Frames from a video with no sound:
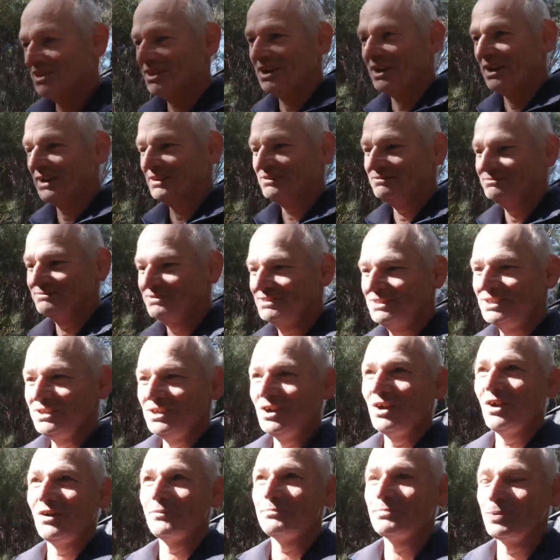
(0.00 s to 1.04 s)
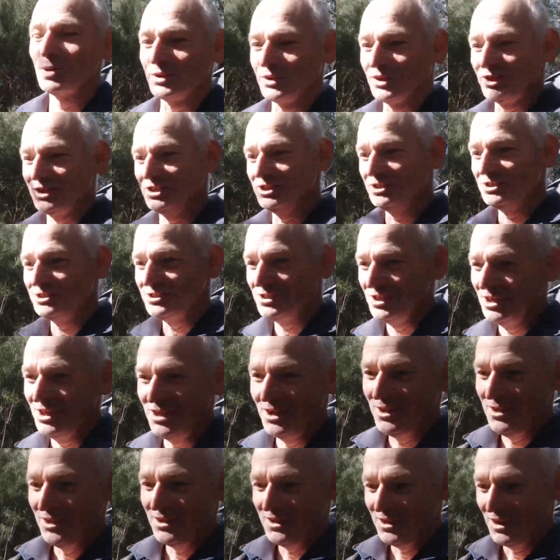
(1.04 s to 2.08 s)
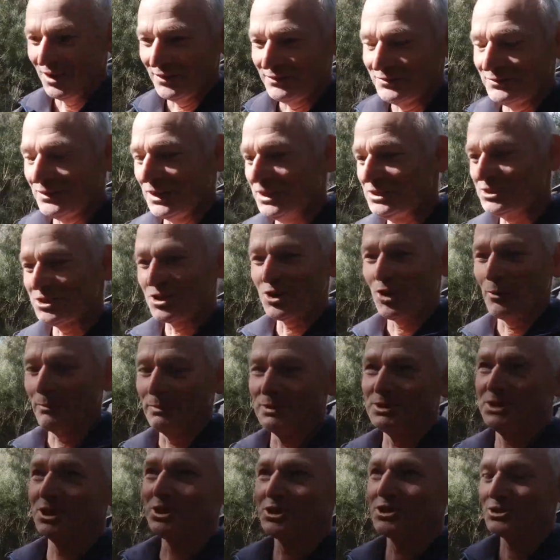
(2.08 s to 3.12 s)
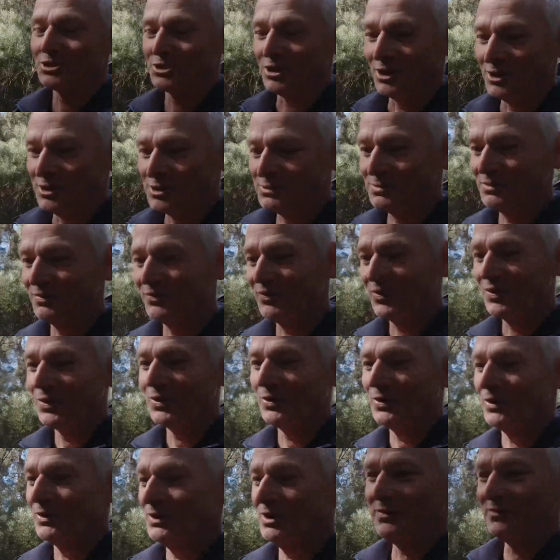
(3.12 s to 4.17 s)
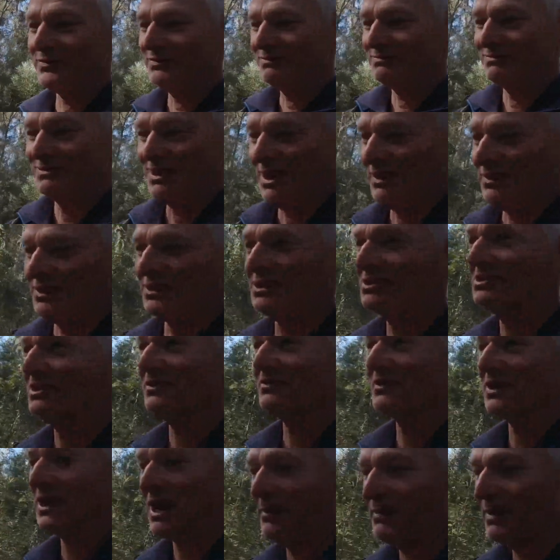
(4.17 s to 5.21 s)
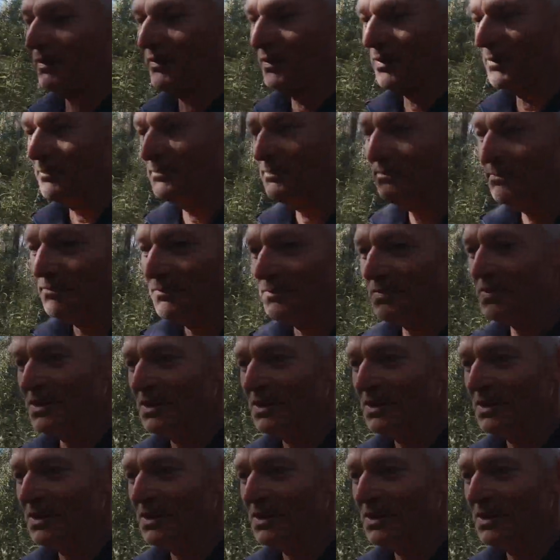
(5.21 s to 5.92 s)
you know, I've entered competitions like this before, nothing's ever come of them.